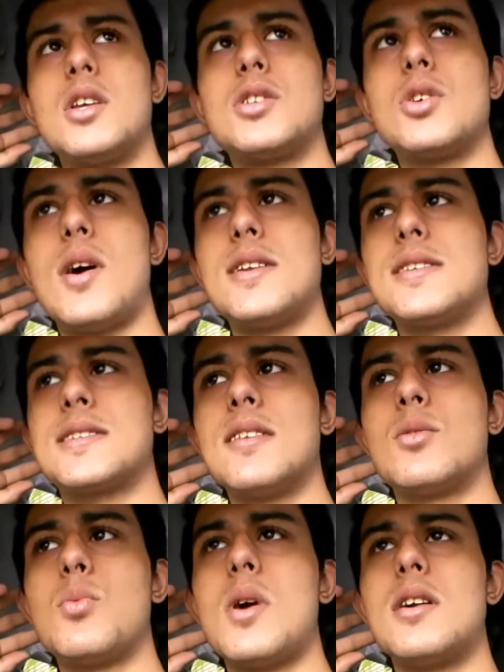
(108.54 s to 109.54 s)
So I
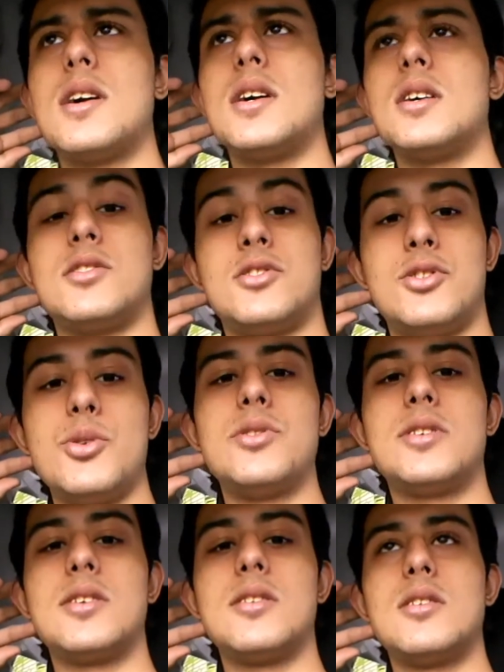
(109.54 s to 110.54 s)
decided to wear a
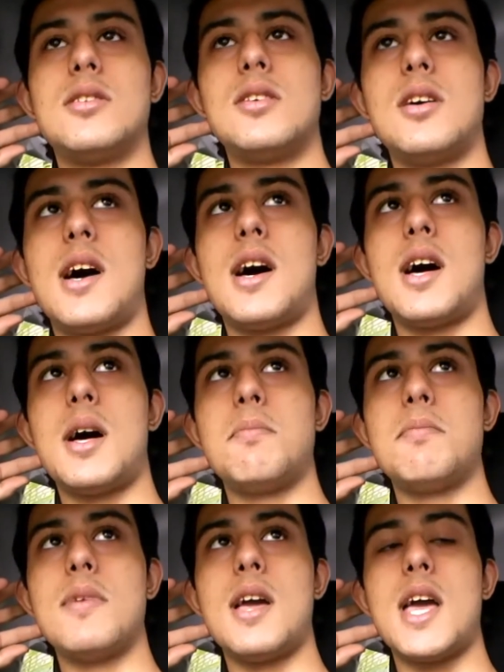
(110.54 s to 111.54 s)
suit,
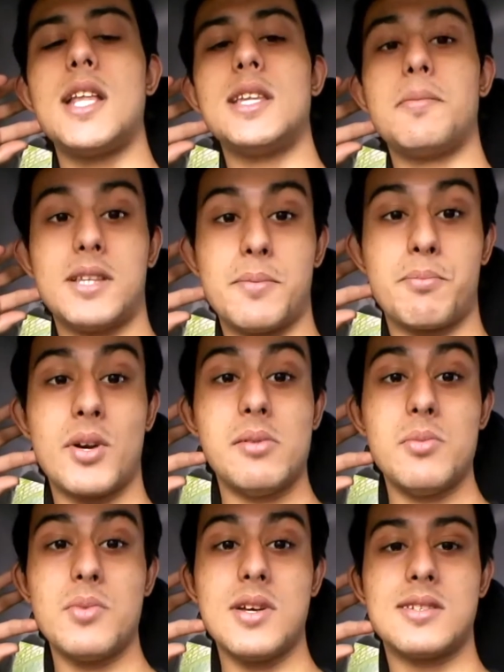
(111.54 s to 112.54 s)
but the
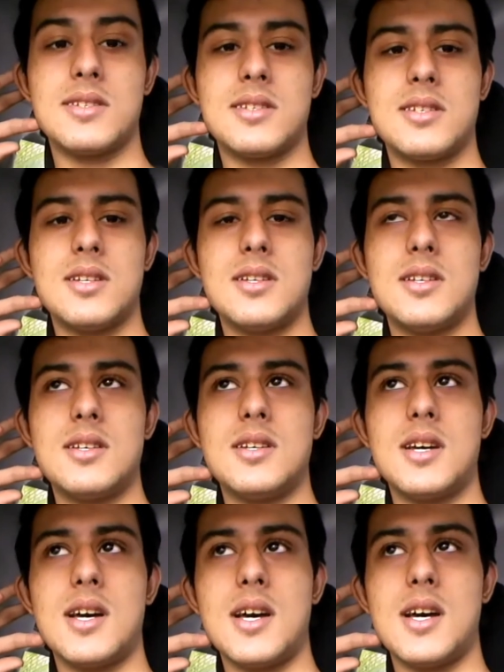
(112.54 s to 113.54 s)
problem was,
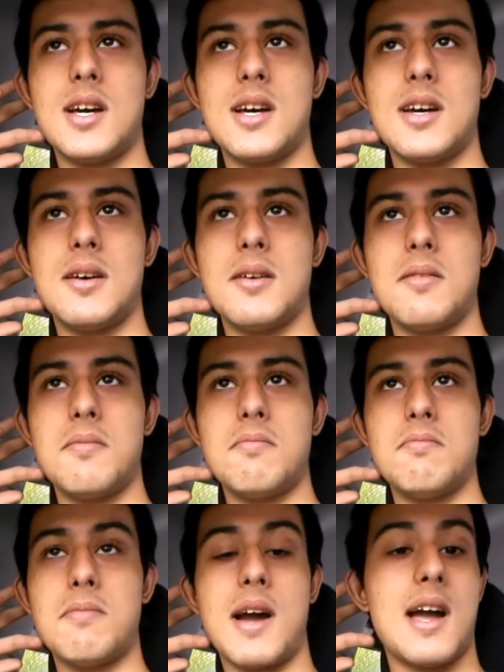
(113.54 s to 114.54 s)

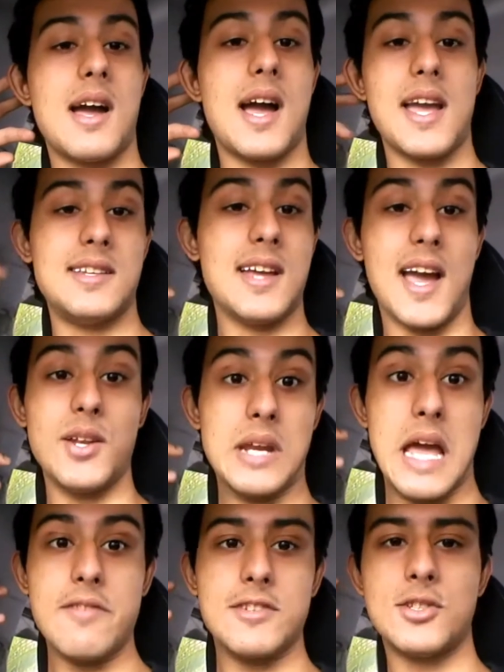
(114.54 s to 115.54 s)
I
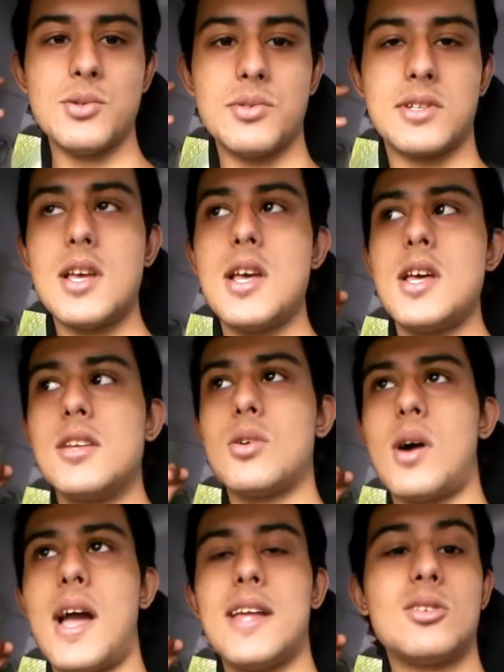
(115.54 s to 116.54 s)
don't have a suit.
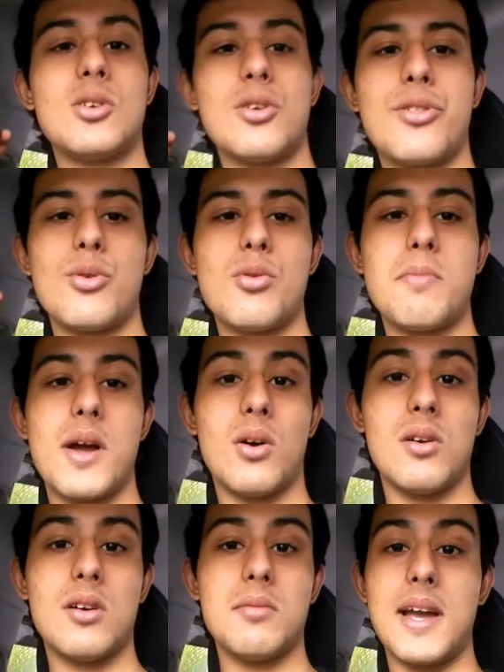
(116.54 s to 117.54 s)
So I had to go through
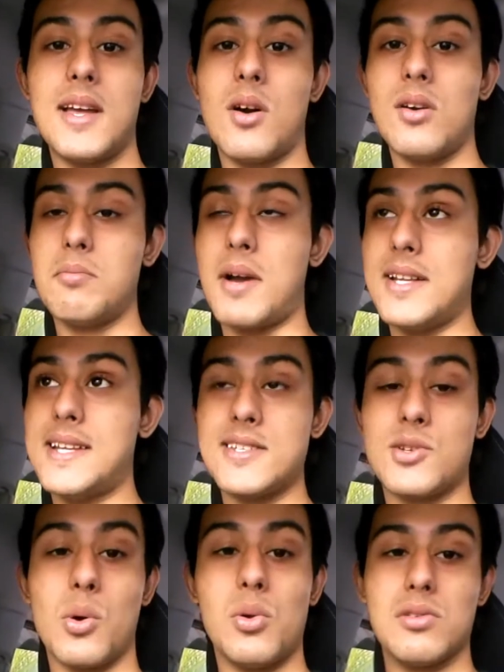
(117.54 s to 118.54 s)
my
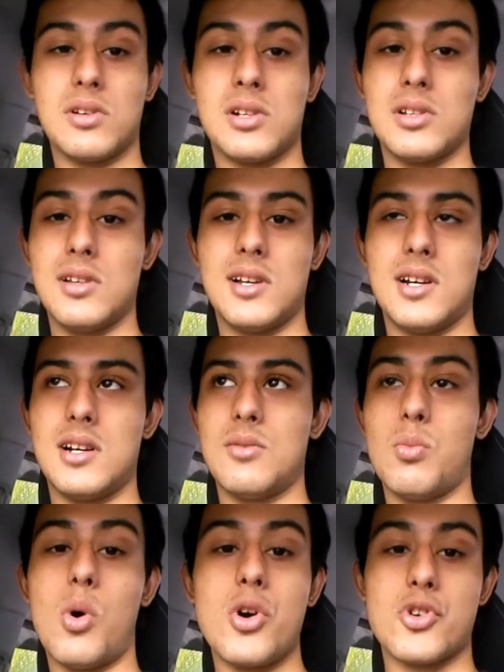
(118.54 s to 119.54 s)
dad's old
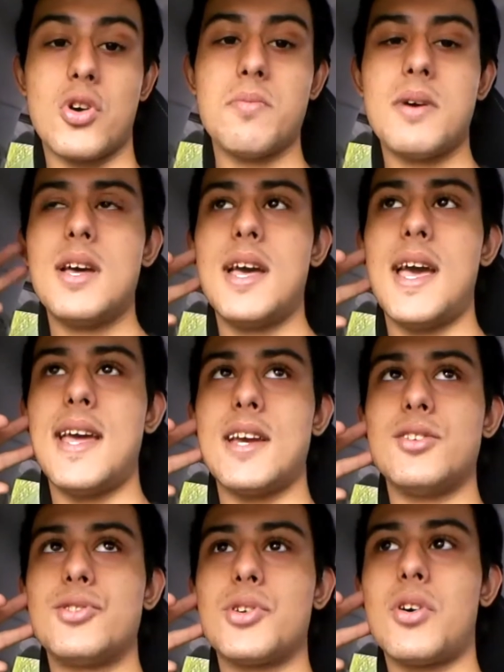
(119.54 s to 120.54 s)
wardrobe, and
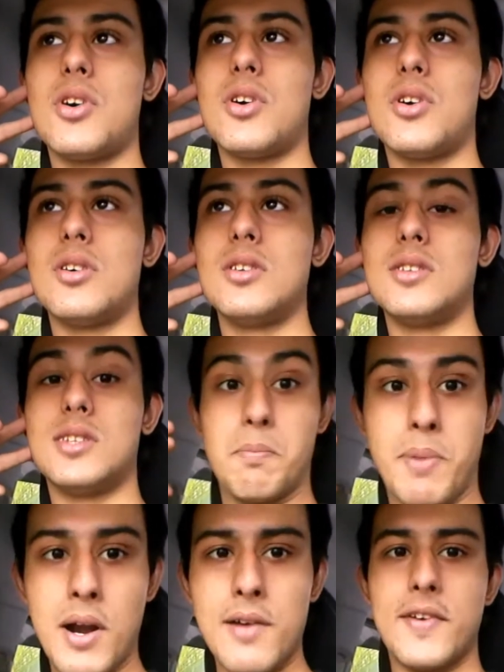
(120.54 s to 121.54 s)
I saw the
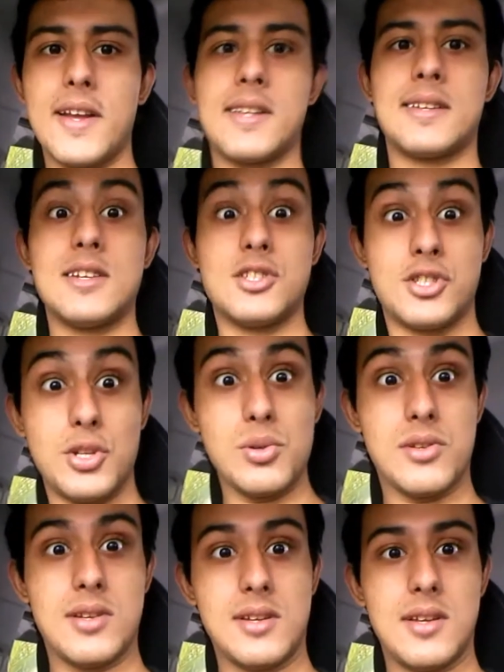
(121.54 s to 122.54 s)
perfect
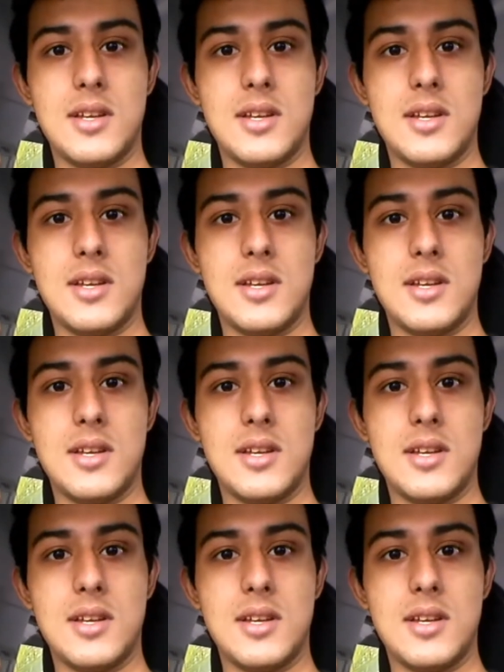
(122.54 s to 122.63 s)
suit